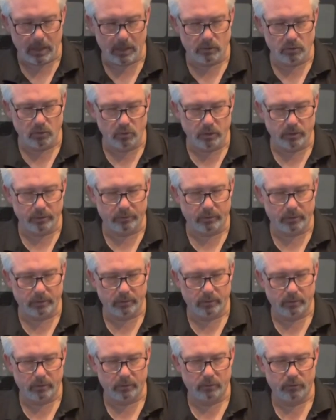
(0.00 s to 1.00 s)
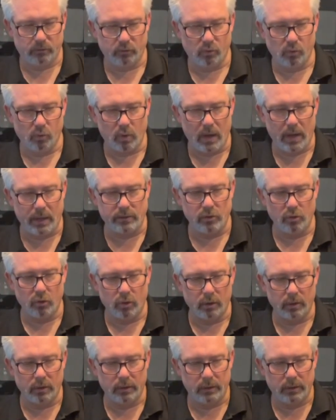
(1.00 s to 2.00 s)
you just screw on
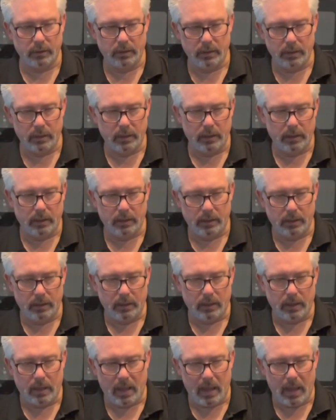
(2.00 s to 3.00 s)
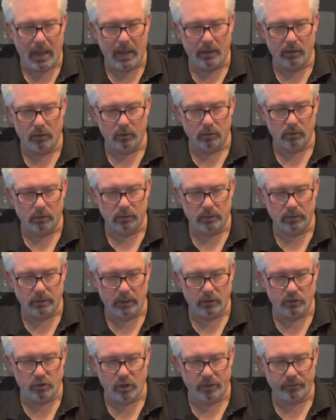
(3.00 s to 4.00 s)
your angle
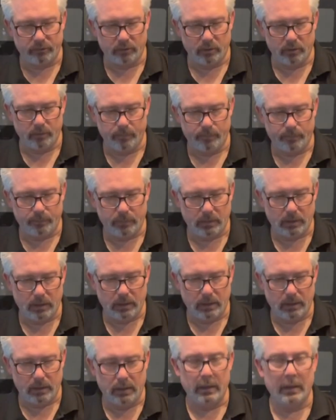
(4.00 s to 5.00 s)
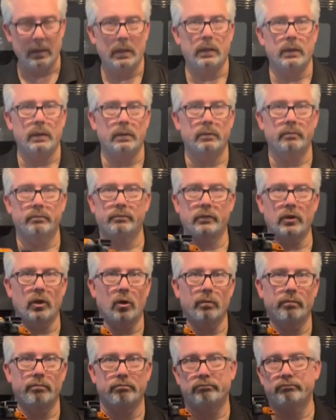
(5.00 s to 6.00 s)
adjuster.
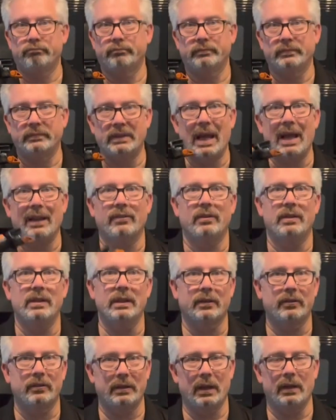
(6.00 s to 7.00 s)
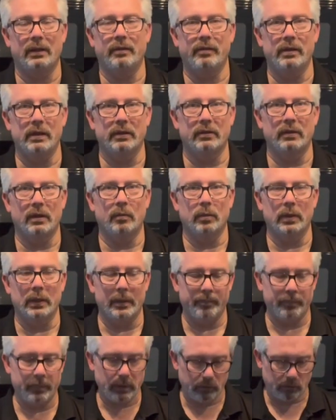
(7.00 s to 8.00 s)
So that's the extent of the assembly.
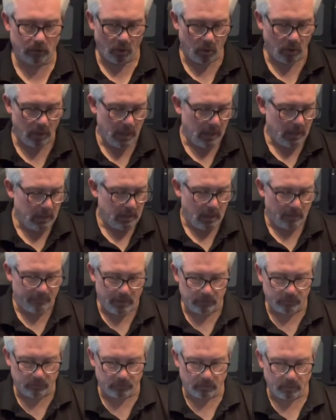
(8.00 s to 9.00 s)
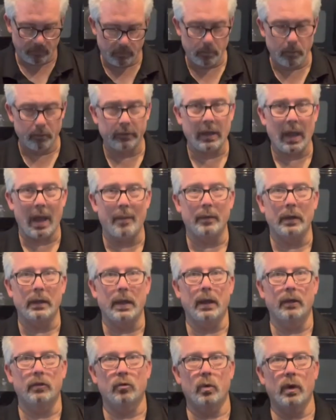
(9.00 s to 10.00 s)
So I've answered some of the most commonly
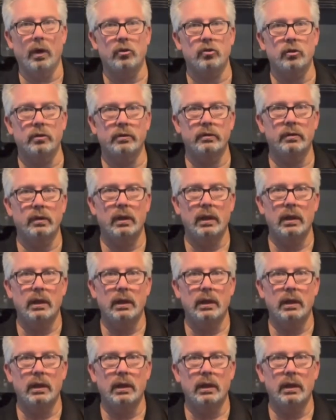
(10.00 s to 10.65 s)
asked questions.